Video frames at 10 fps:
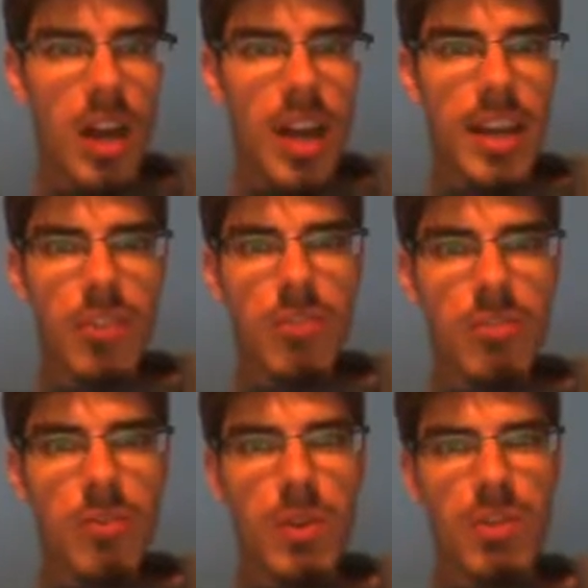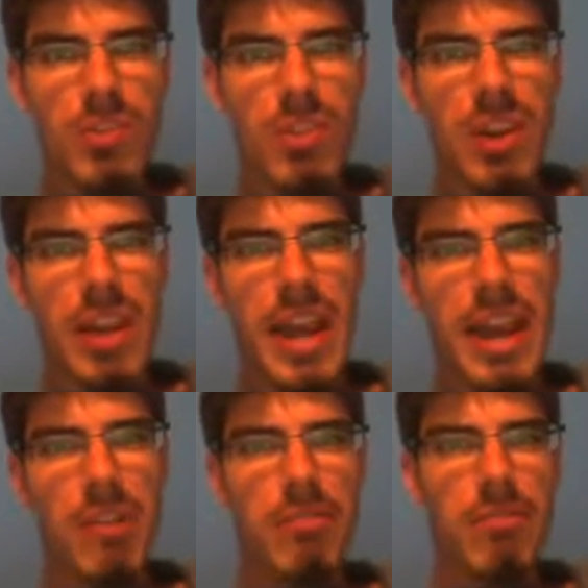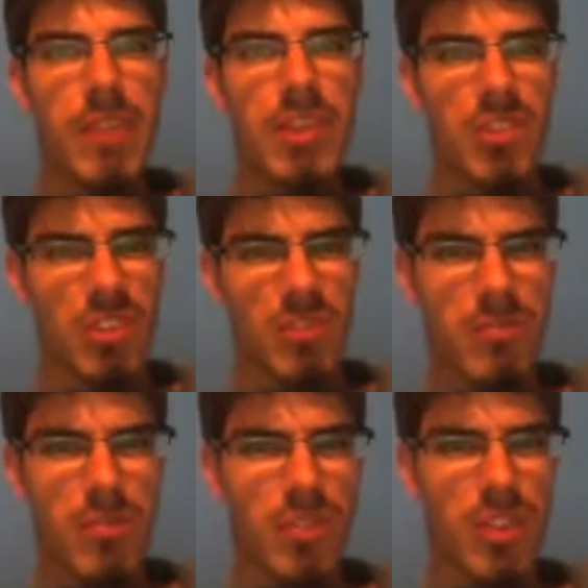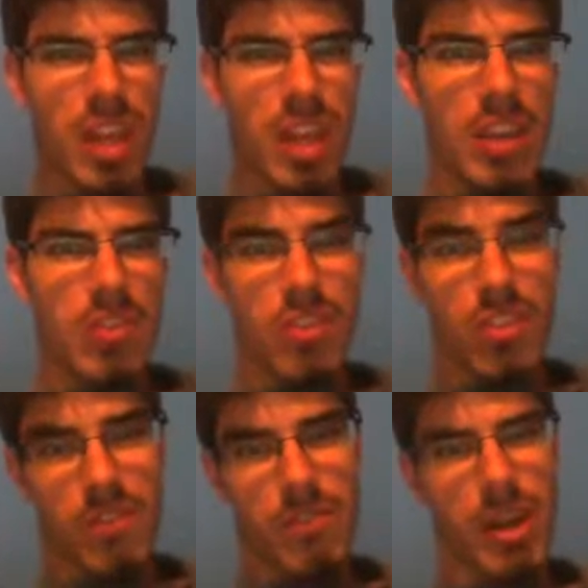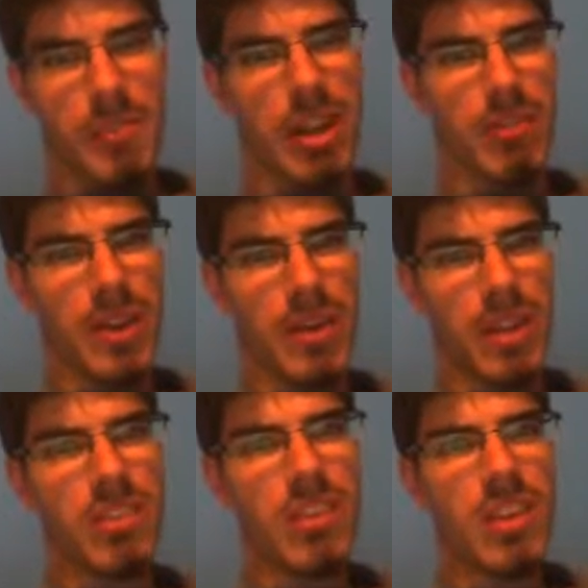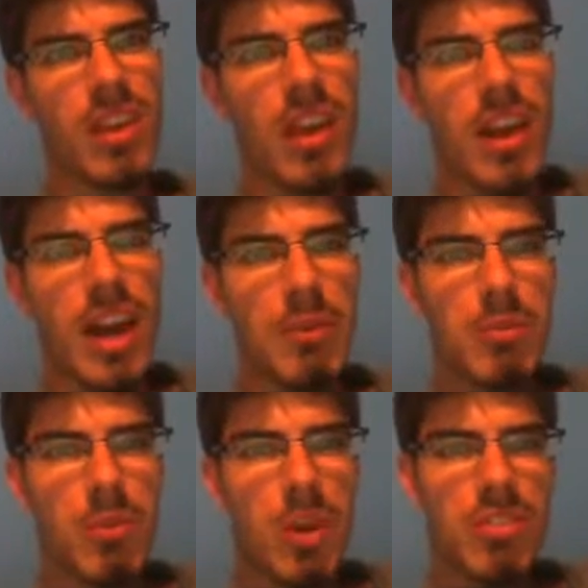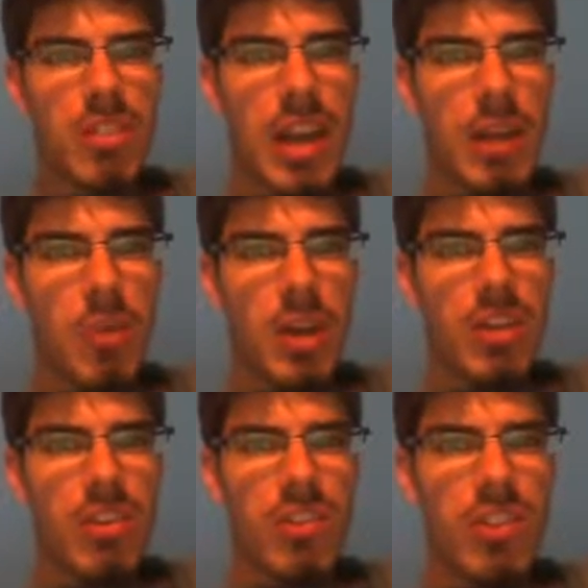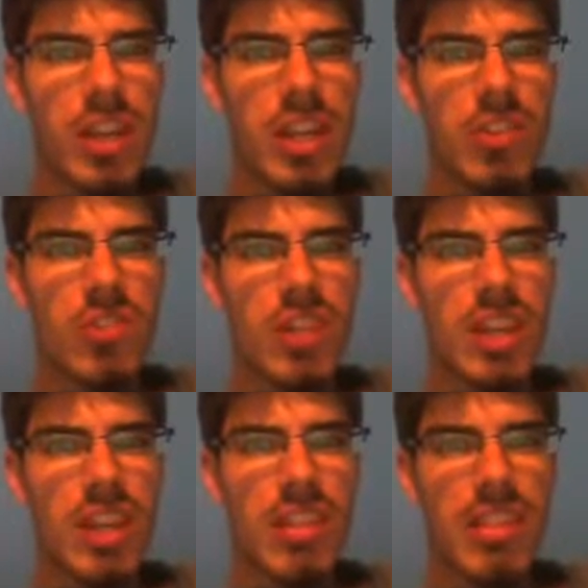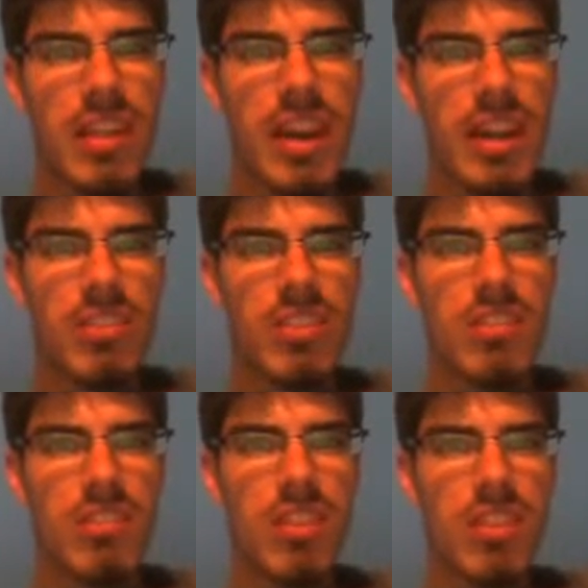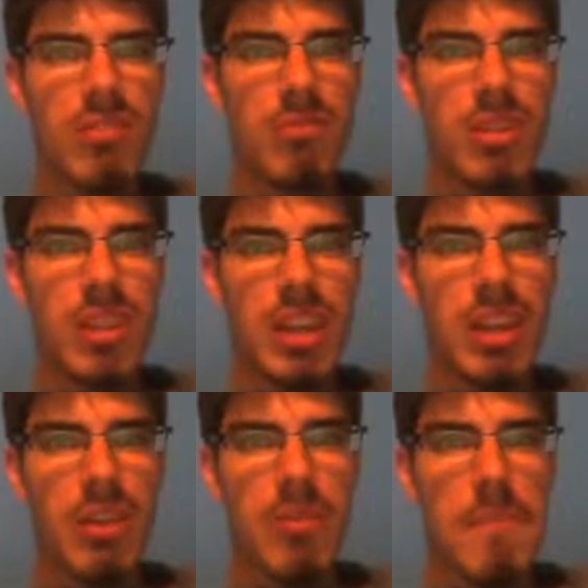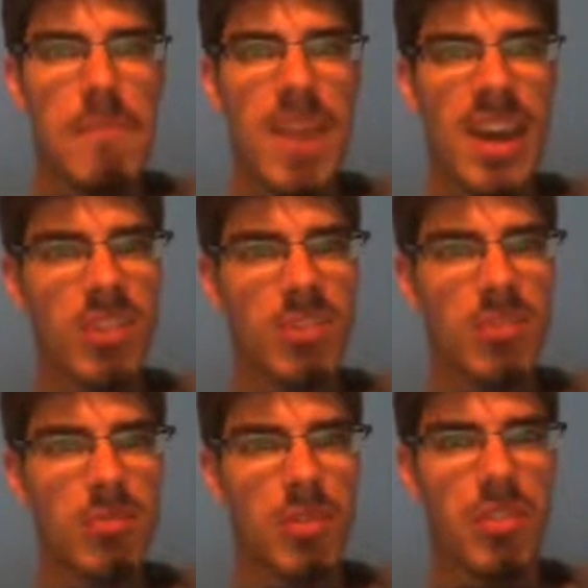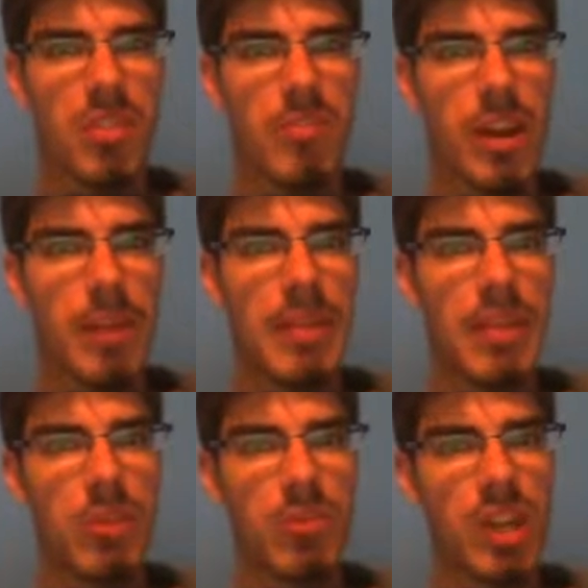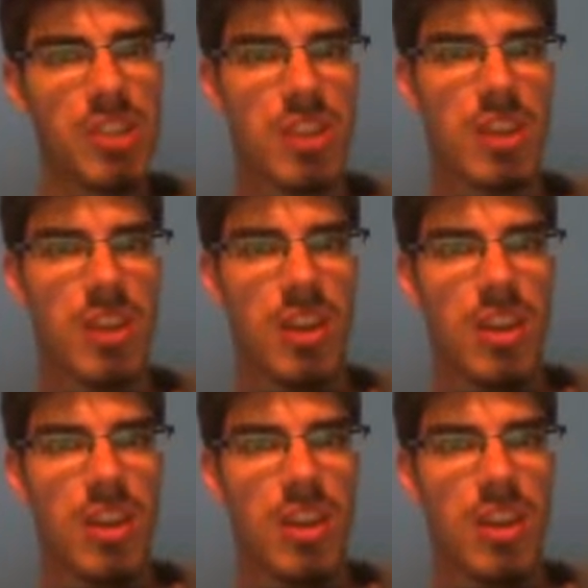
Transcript: I also focus on how invasive the city is to the environment around it. I wanted to design a city that didn't really mess with the environment that it was touching.